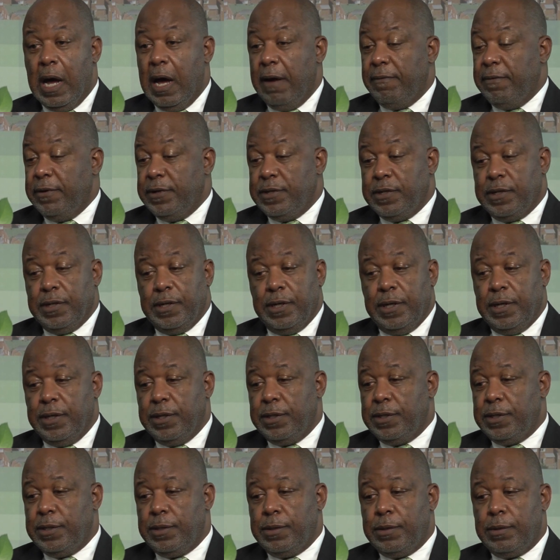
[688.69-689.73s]
obviously,
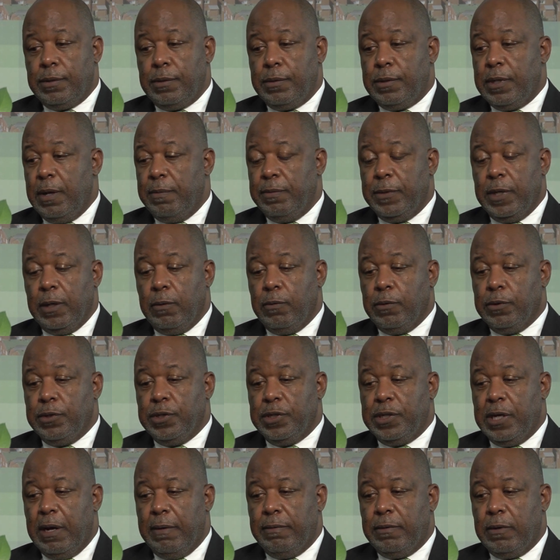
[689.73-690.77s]
is something we'll
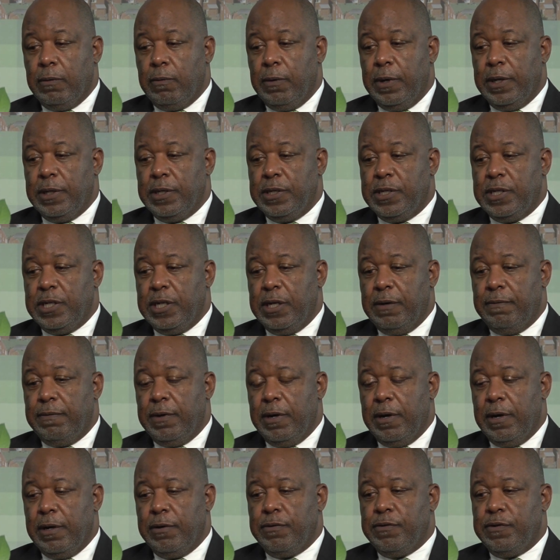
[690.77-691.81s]
just have to wait to see if
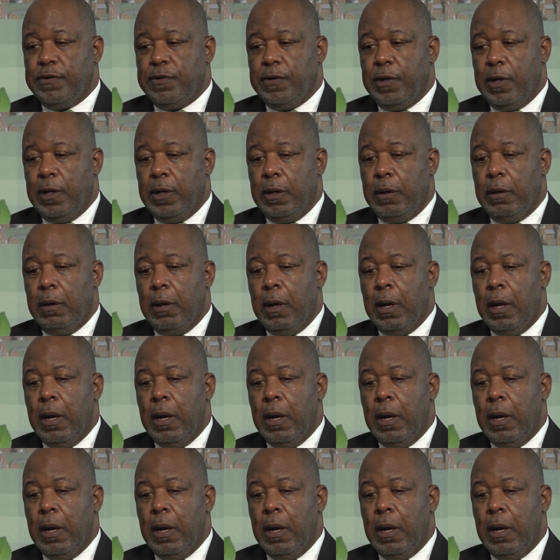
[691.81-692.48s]
they're interested in.